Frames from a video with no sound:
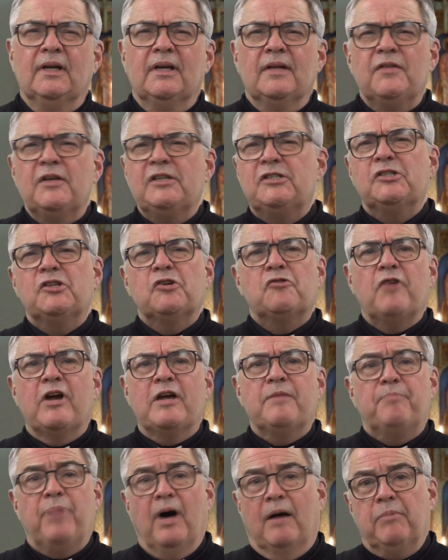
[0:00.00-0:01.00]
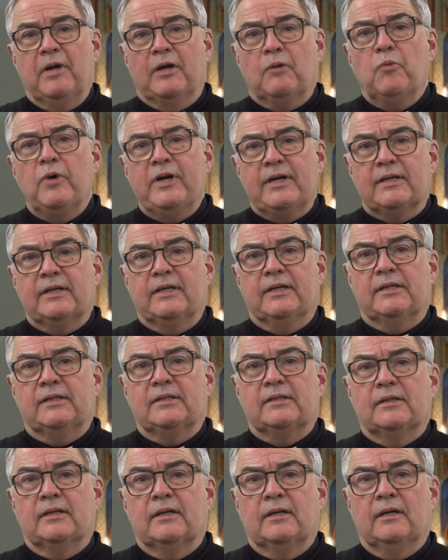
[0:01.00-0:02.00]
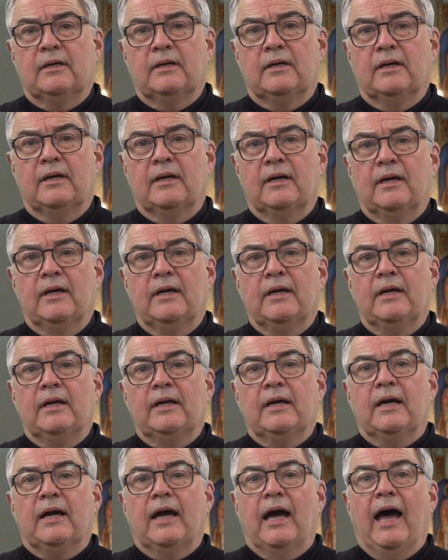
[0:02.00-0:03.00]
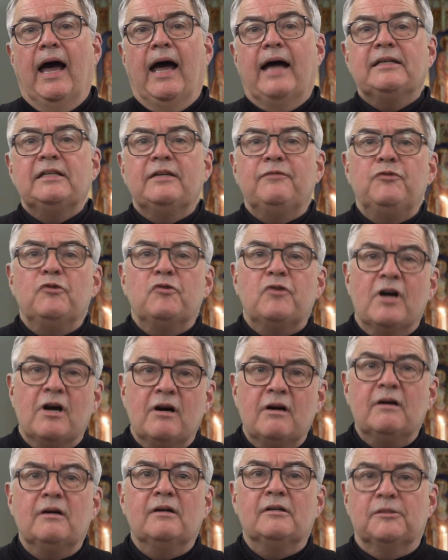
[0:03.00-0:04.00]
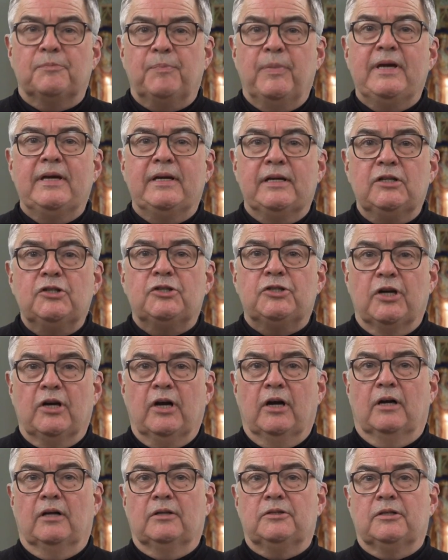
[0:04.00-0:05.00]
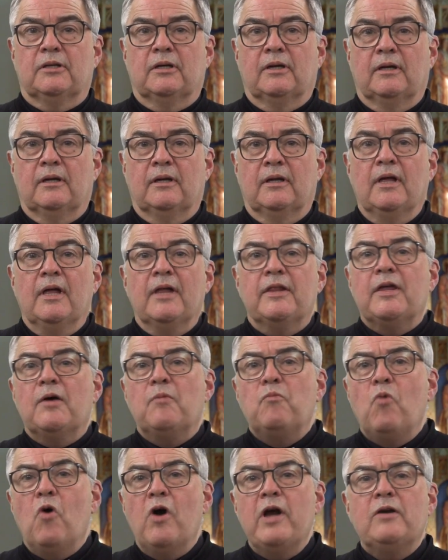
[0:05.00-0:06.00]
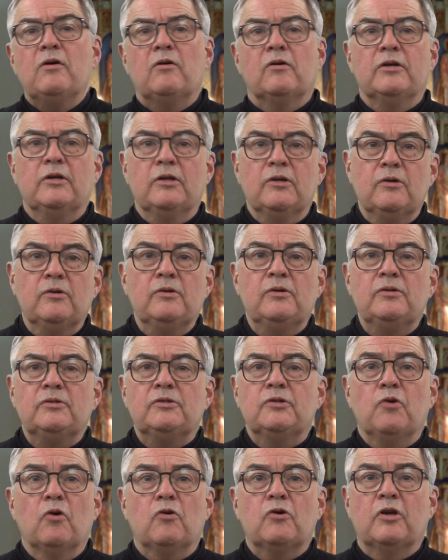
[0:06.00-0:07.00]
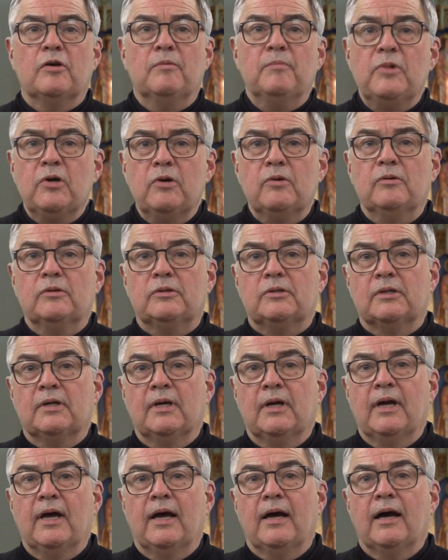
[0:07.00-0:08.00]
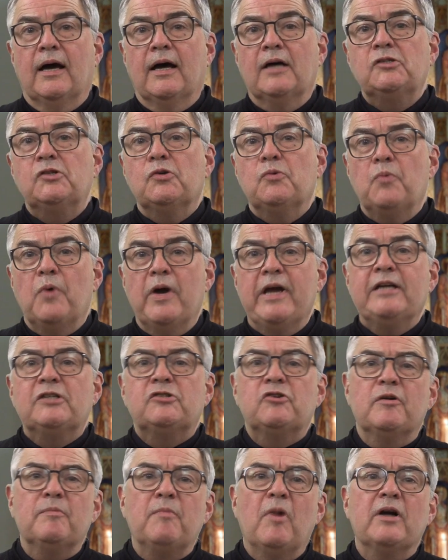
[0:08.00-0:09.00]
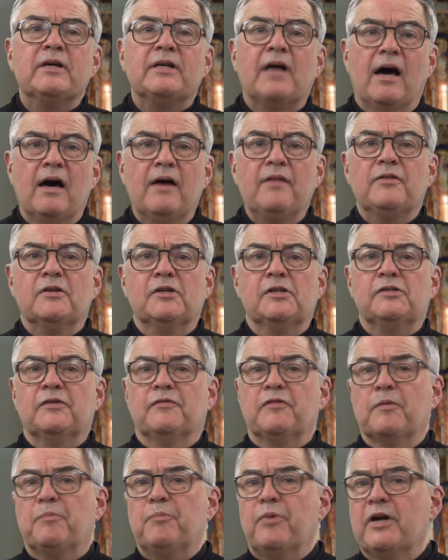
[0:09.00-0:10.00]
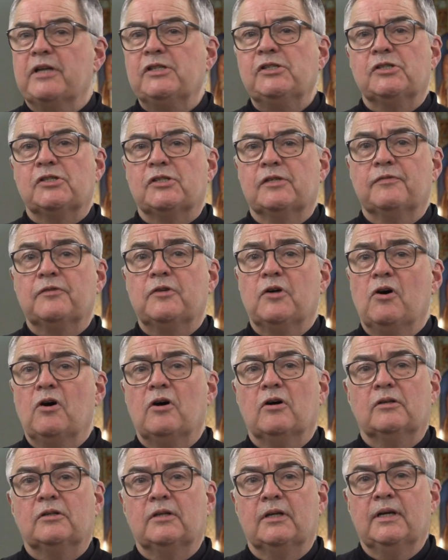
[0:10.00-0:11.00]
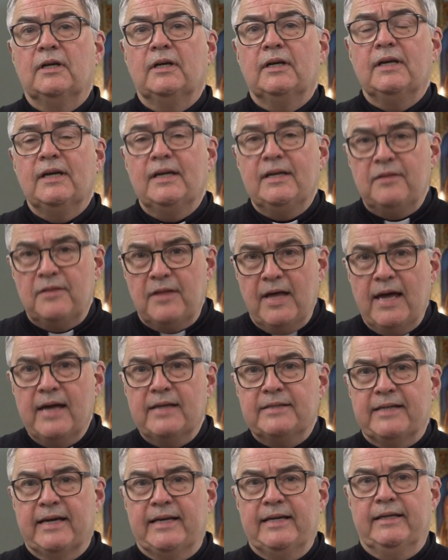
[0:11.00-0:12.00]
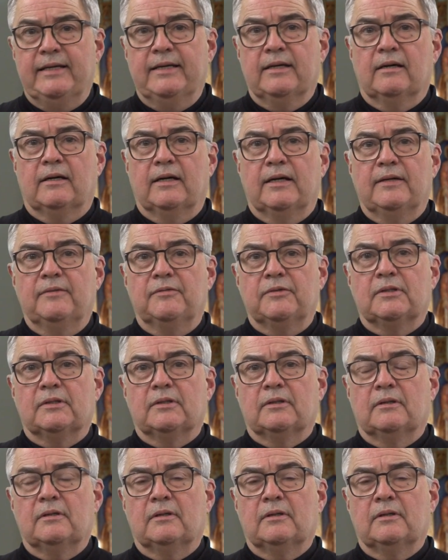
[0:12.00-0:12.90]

This is a great public witness. And if you can't be in church, then why not use your commute as a way to remind others of the presence of God in their daily lives?